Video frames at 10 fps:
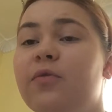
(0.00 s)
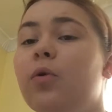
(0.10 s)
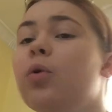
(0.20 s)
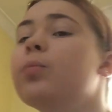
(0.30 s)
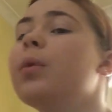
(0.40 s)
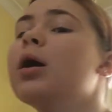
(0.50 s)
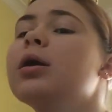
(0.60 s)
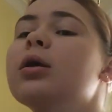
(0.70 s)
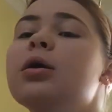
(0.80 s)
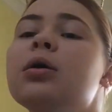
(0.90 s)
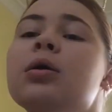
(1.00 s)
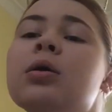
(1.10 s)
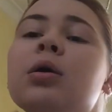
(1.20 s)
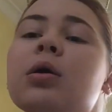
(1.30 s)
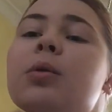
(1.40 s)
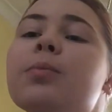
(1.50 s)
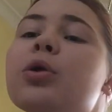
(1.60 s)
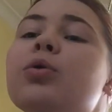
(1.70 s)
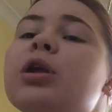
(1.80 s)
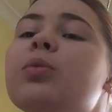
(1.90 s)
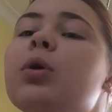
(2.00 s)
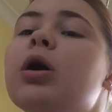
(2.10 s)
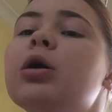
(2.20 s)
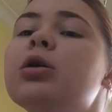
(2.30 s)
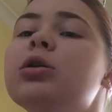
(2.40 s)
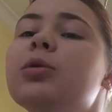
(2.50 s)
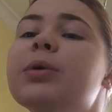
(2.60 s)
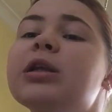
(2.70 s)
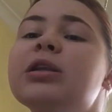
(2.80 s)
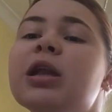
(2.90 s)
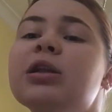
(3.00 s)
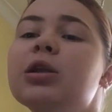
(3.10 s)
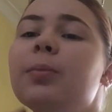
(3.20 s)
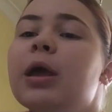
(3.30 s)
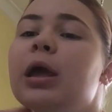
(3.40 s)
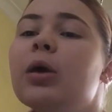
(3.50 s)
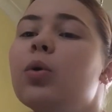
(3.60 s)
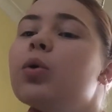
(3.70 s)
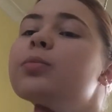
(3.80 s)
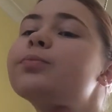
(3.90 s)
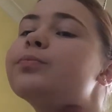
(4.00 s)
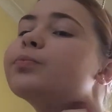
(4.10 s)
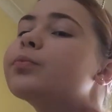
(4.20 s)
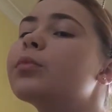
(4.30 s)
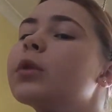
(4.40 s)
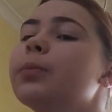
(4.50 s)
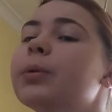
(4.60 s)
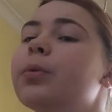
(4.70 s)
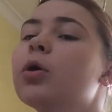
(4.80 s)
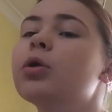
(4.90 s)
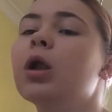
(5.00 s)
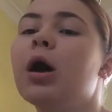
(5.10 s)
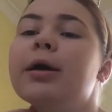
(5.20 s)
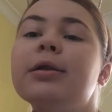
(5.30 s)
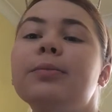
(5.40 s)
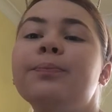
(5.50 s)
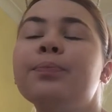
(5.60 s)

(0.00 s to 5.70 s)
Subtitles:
for my beauty work to be sent to me or be put online,